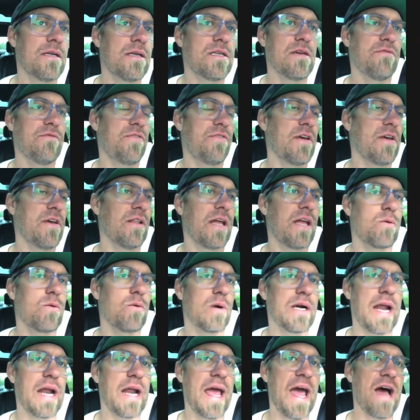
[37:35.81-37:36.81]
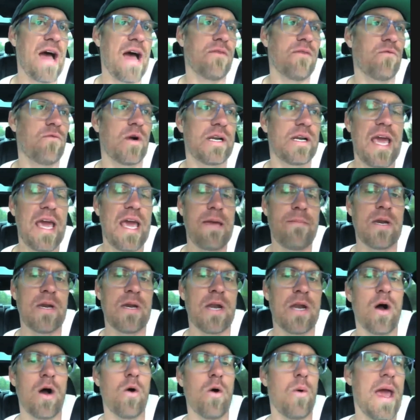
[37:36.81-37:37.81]
do you feel like we're going to have what came in
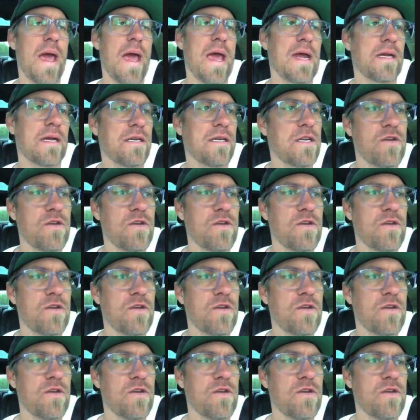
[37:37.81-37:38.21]
2008?